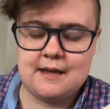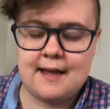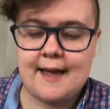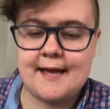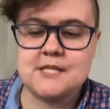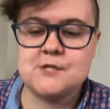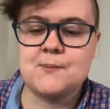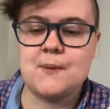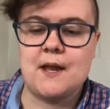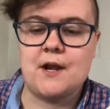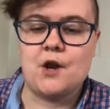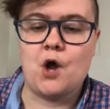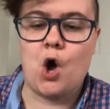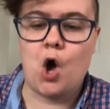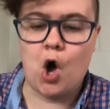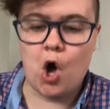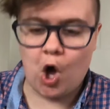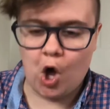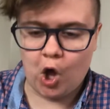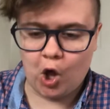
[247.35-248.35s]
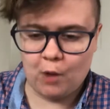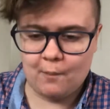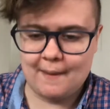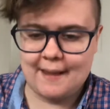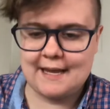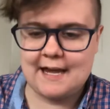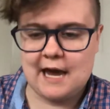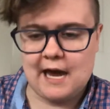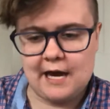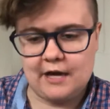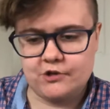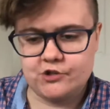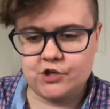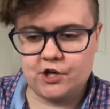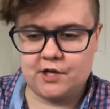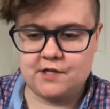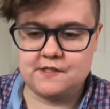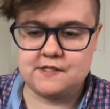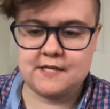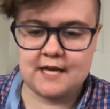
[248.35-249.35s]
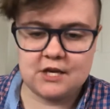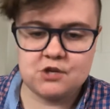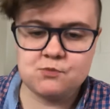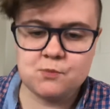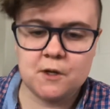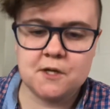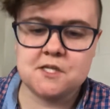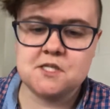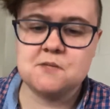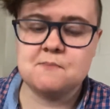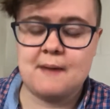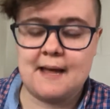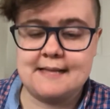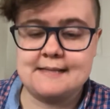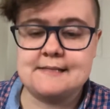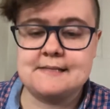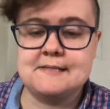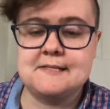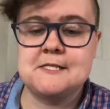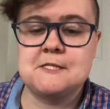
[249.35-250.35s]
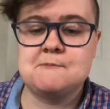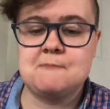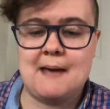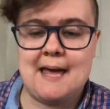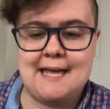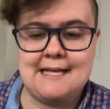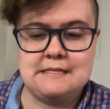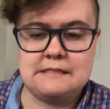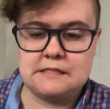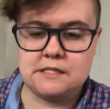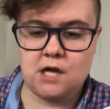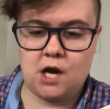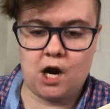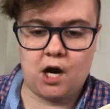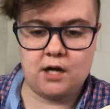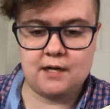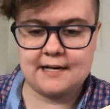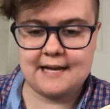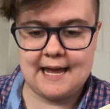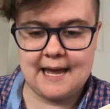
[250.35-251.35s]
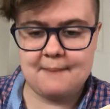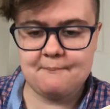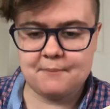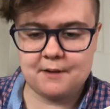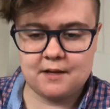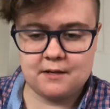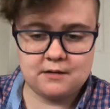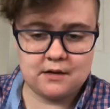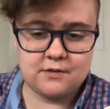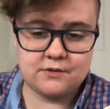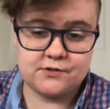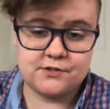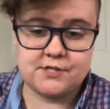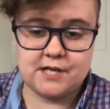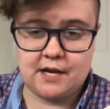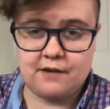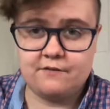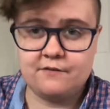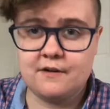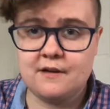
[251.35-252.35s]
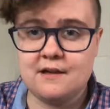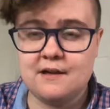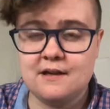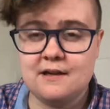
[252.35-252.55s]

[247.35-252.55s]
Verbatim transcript: I spend all my cash on sketchbooks, pencils, pens, art camp, and other stuff.